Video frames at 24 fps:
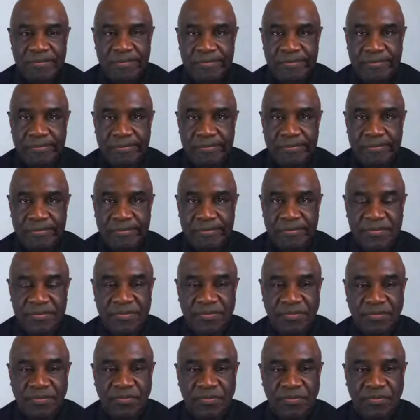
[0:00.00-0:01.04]

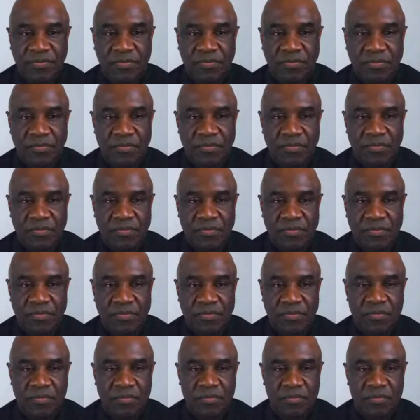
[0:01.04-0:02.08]

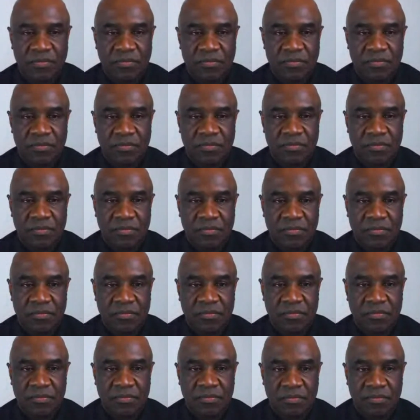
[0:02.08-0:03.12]

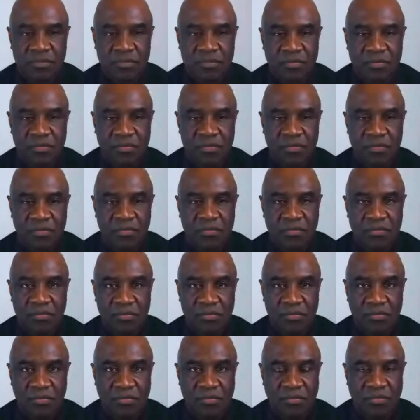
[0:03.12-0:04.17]

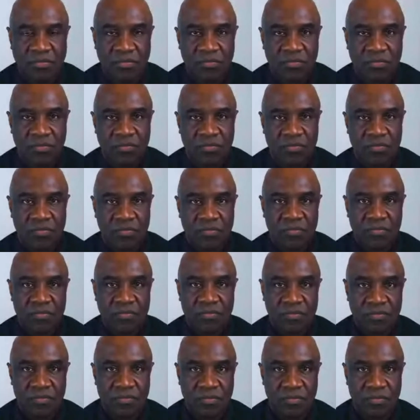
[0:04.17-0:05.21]

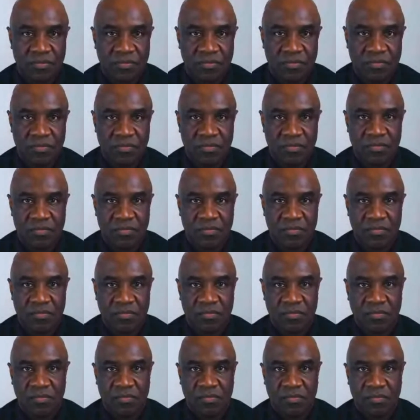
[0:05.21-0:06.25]

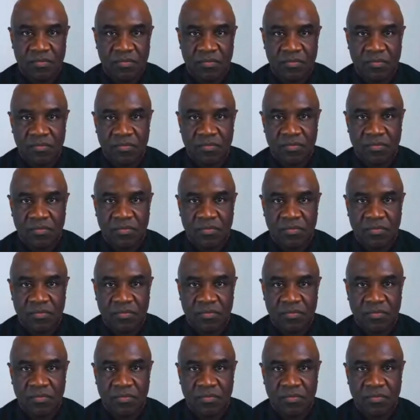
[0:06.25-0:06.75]
(silent)